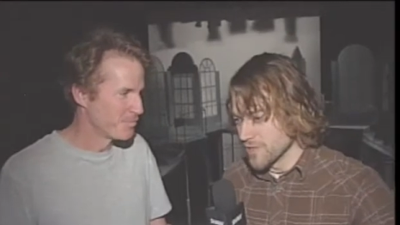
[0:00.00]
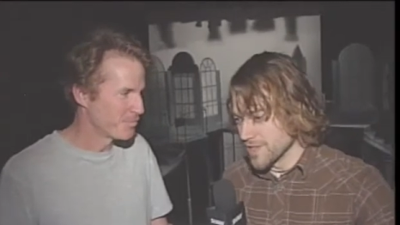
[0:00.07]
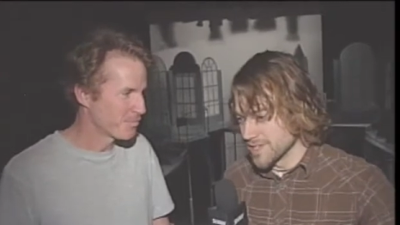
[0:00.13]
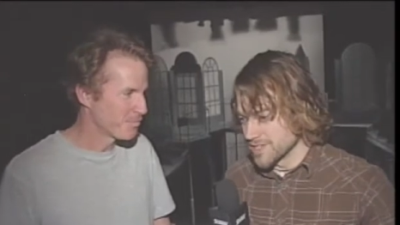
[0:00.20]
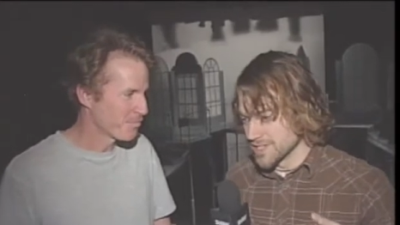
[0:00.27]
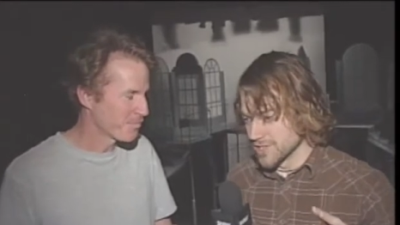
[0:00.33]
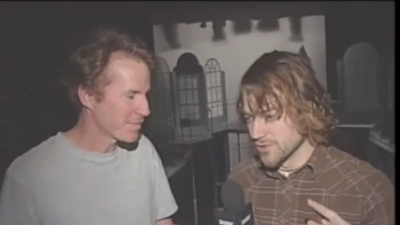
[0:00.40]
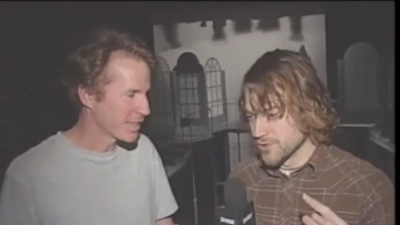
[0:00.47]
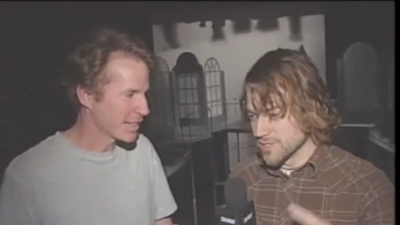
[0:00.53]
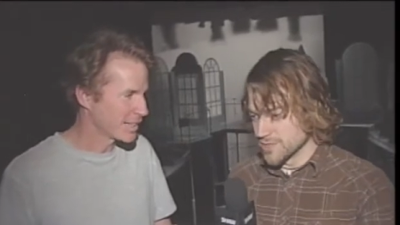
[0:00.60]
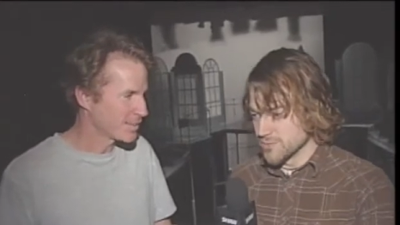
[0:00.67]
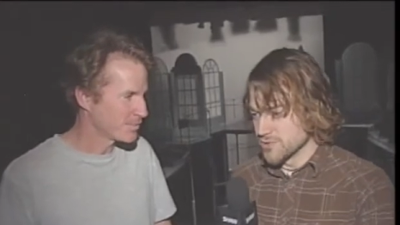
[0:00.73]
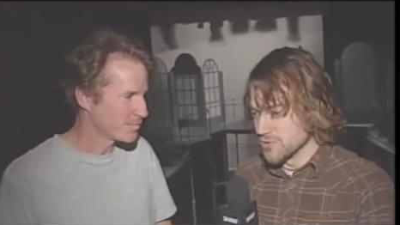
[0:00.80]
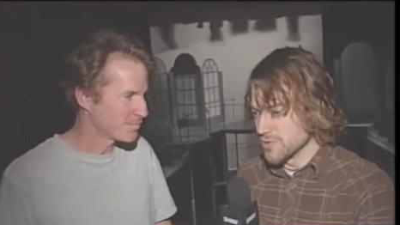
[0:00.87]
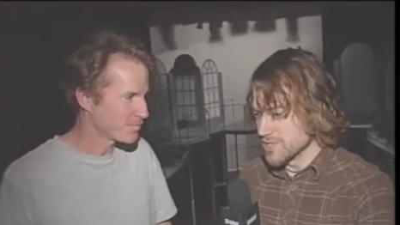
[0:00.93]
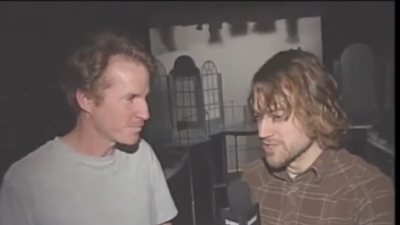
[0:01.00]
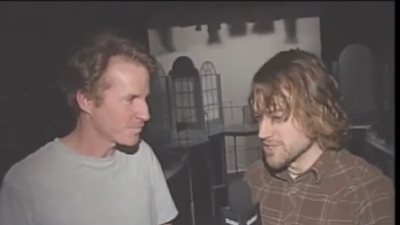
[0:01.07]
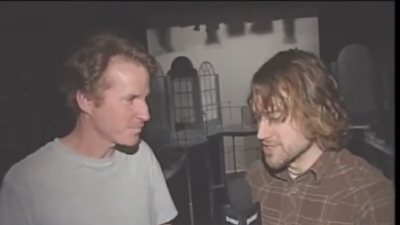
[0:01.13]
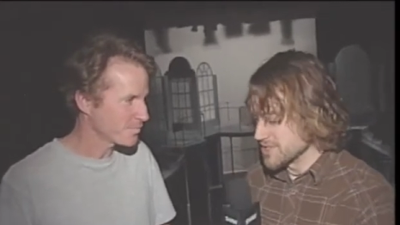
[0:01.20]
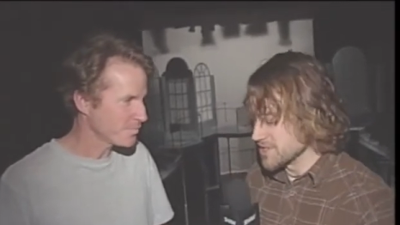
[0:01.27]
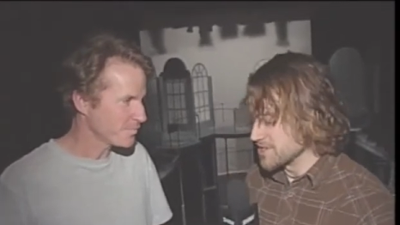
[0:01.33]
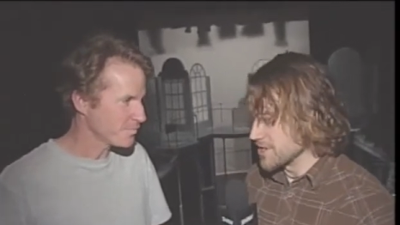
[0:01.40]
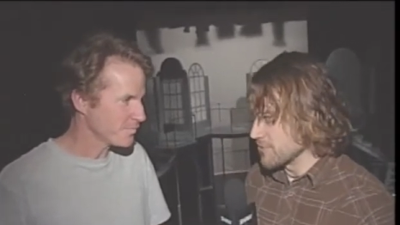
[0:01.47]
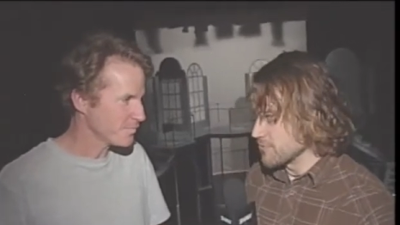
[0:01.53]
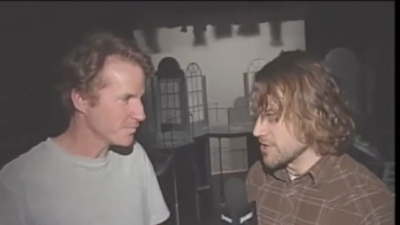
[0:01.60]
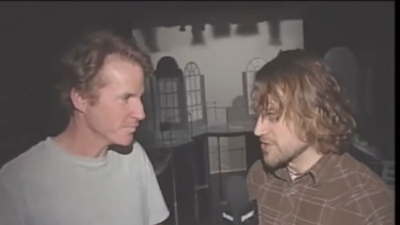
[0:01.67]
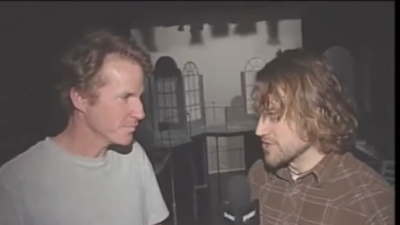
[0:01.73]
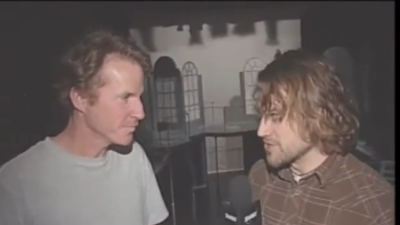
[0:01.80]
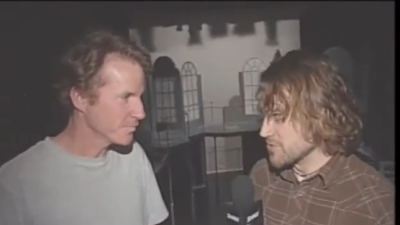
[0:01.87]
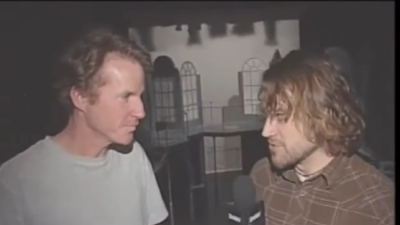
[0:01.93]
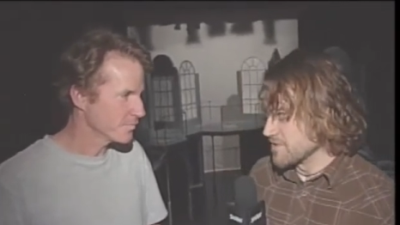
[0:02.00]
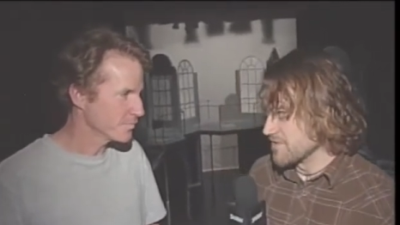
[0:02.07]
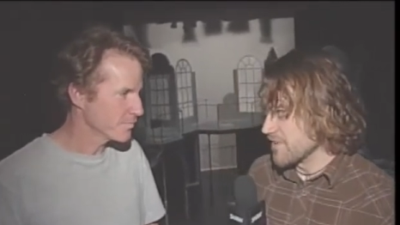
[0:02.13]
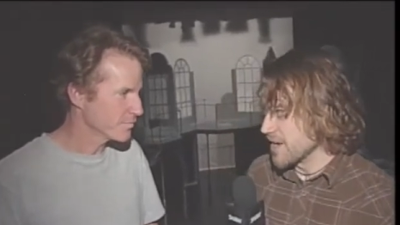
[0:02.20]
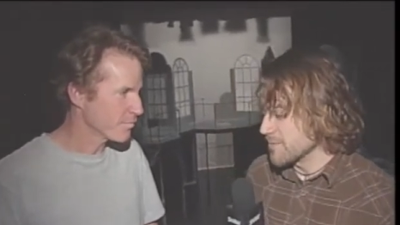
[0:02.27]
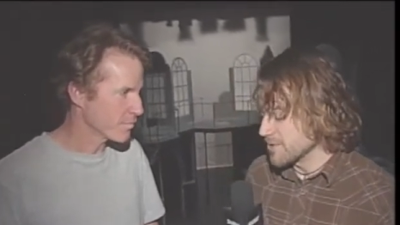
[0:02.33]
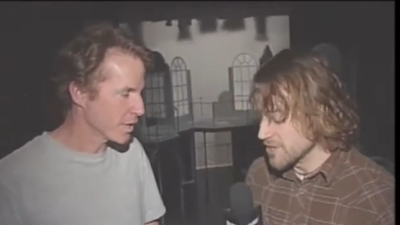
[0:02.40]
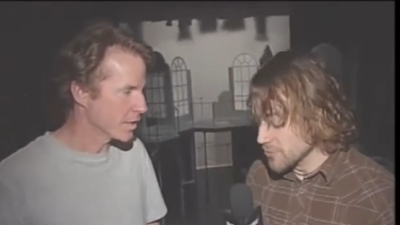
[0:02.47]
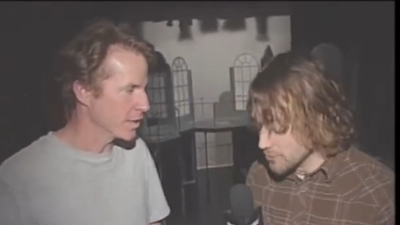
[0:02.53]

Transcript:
Speaker 1: that it's a Christmas tradition to sit down and watch this with your family.